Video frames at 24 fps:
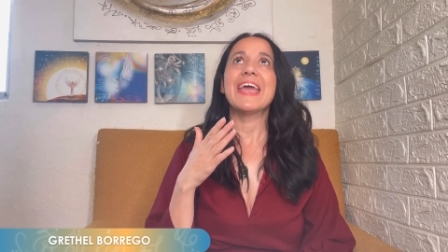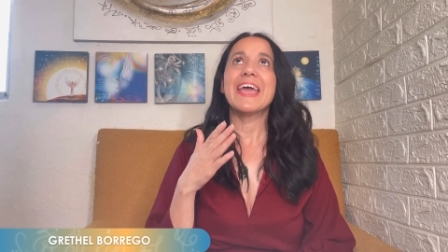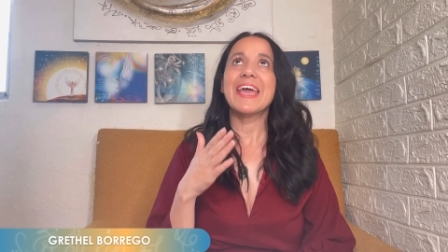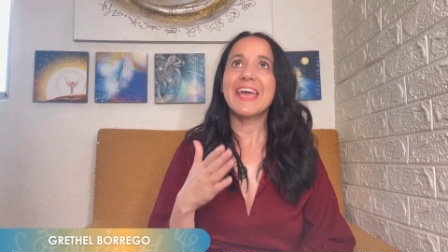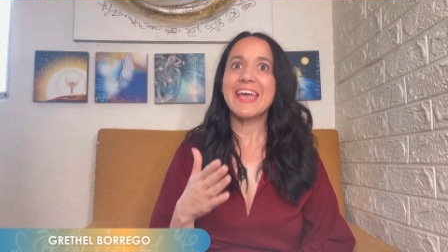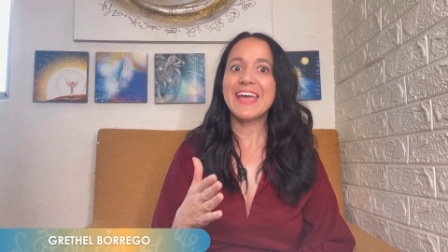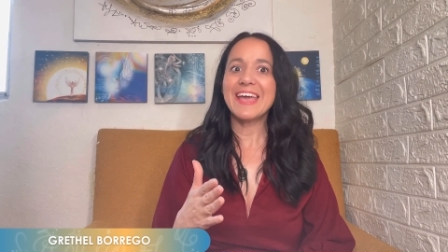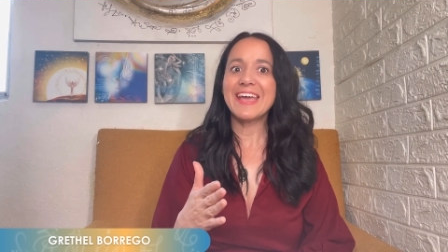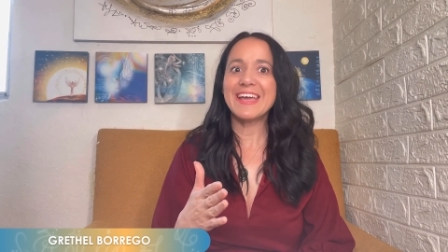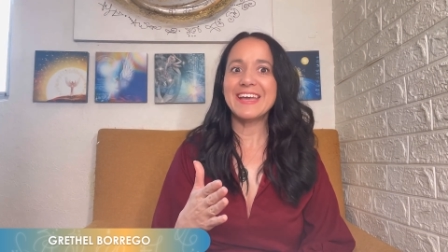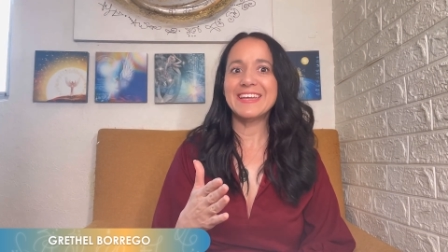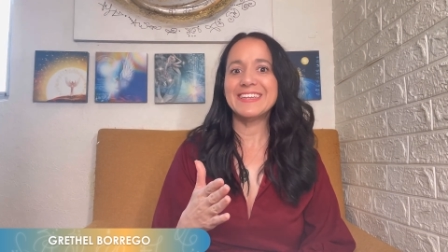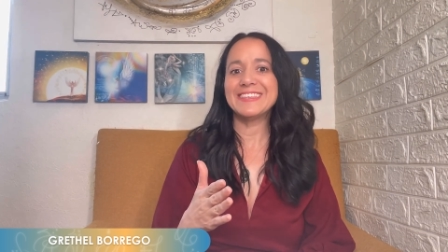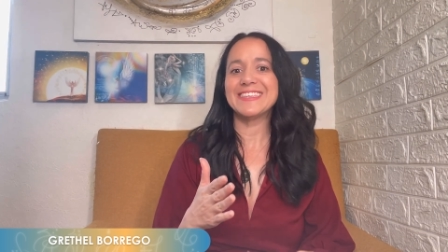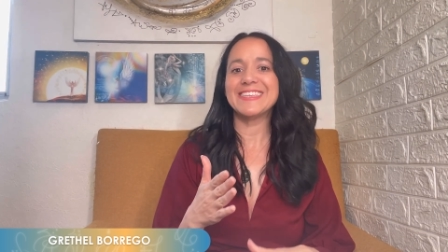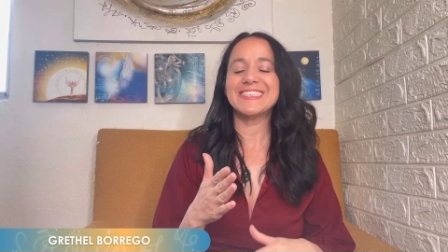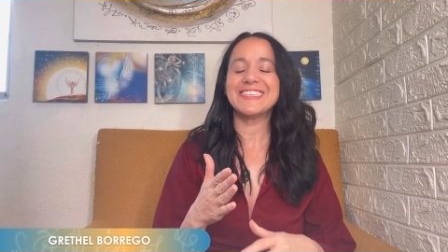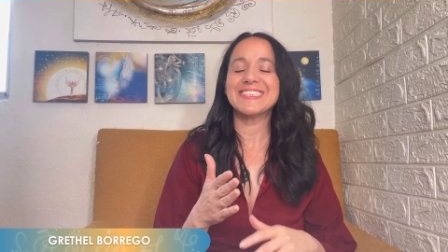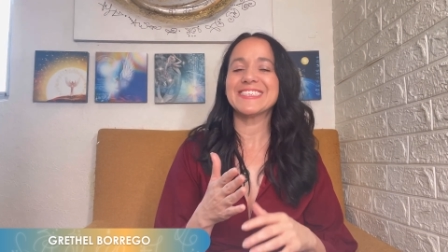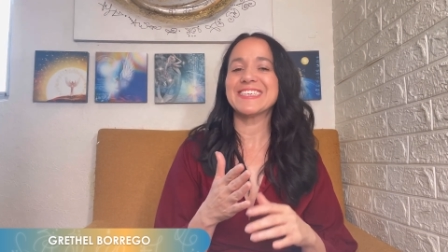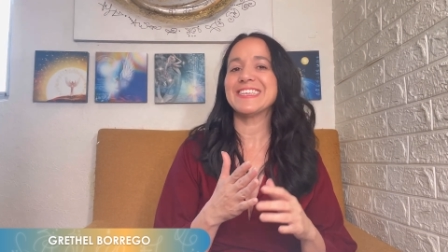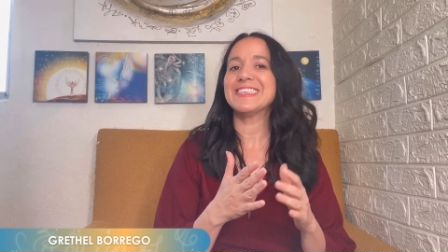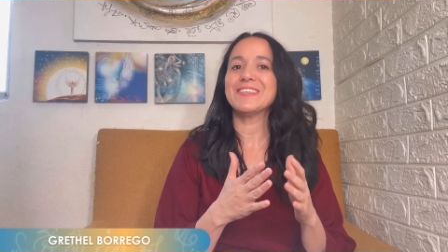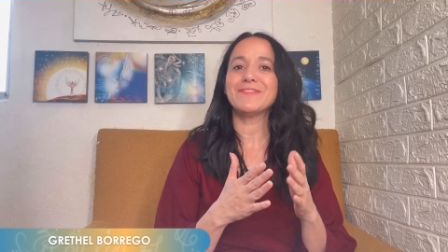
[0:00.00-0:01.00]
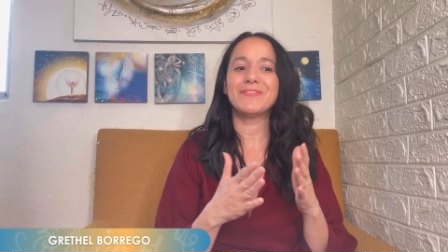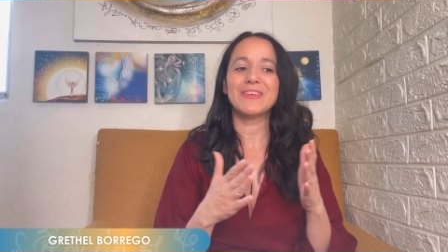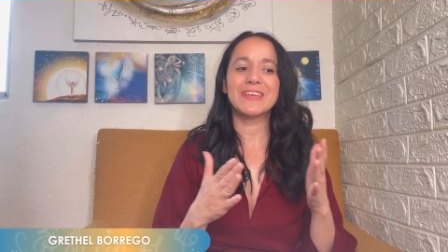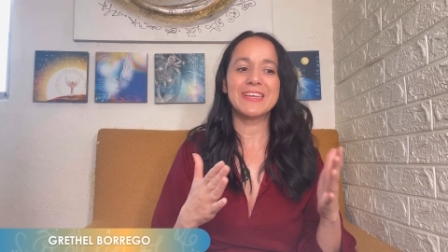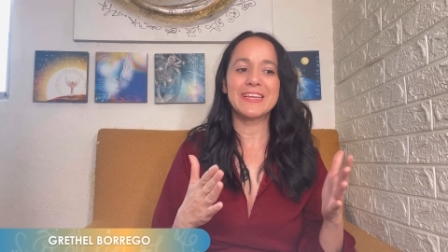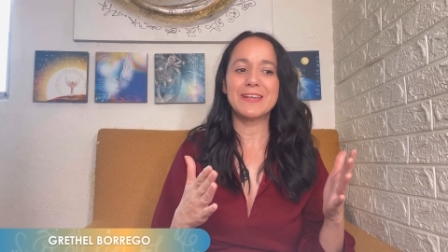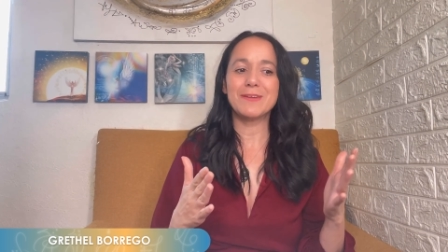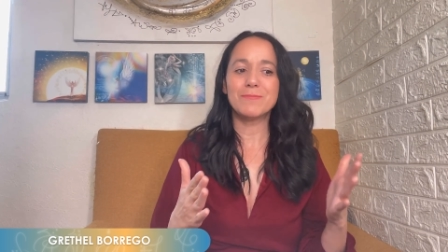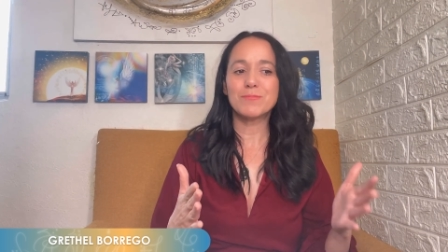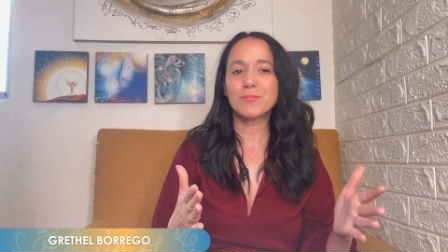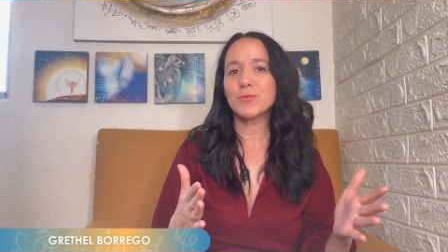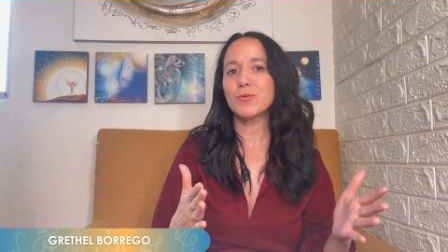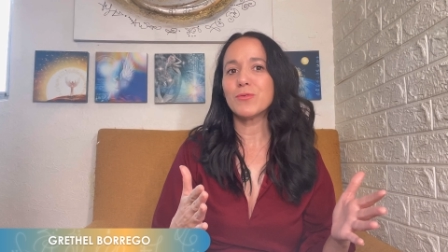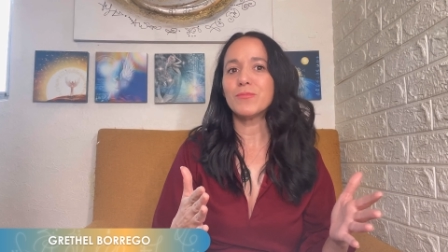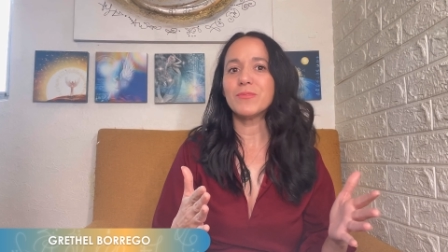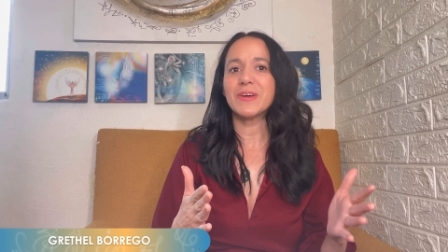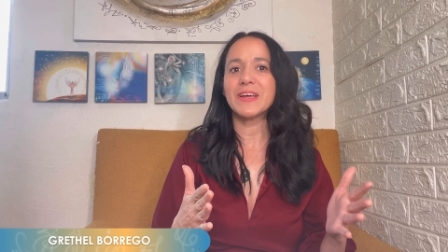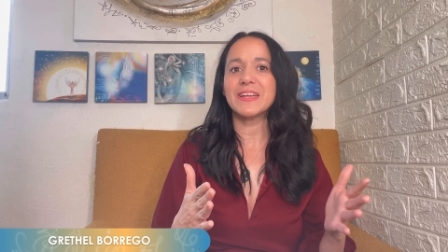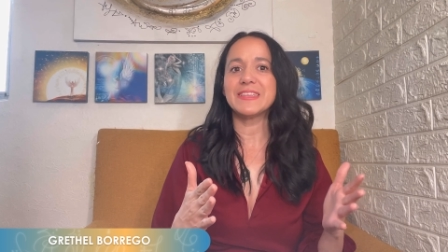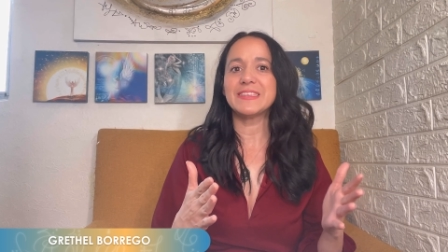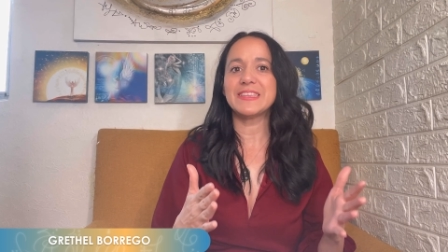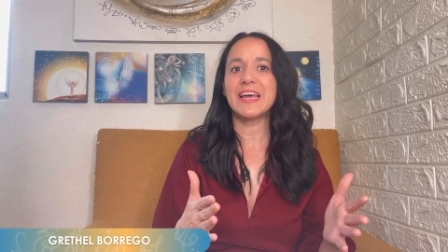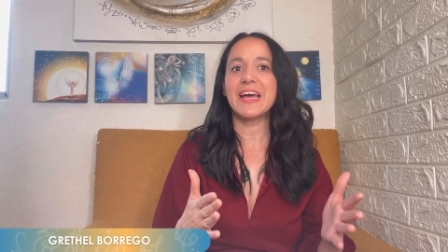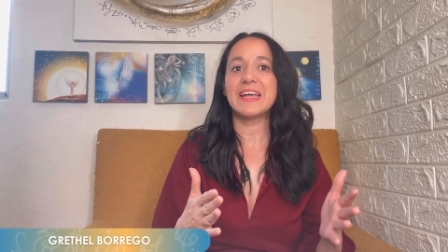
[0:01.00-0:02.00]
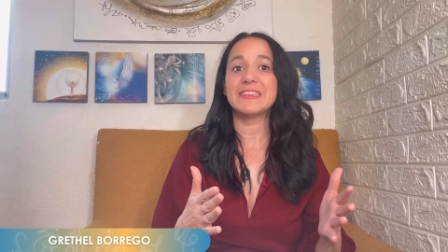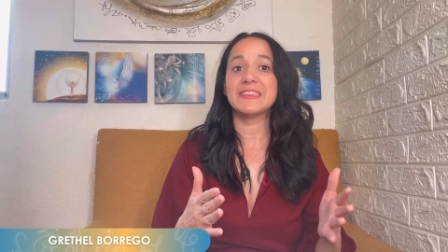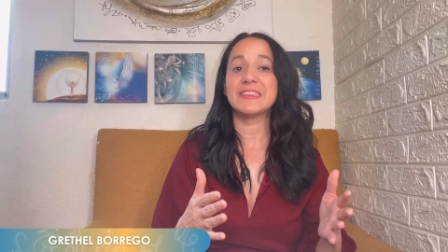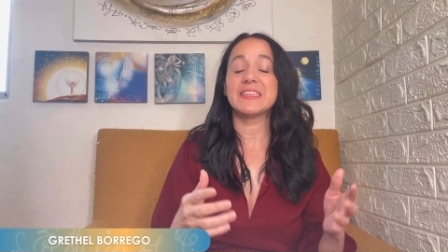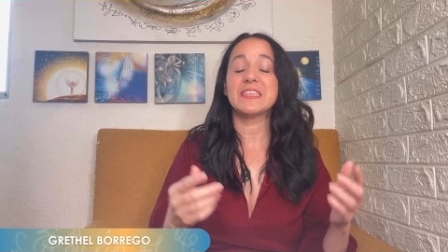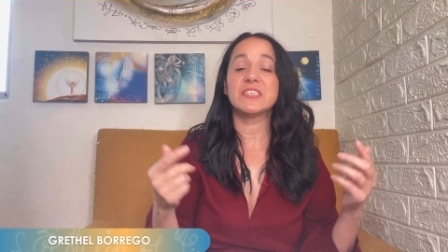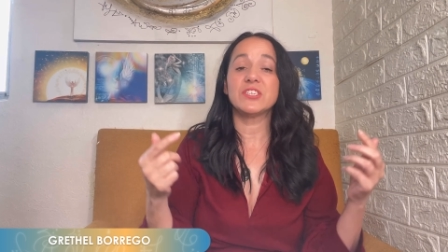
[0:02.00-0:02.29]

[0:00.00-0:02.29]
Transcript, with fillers: and this is scientifically proven that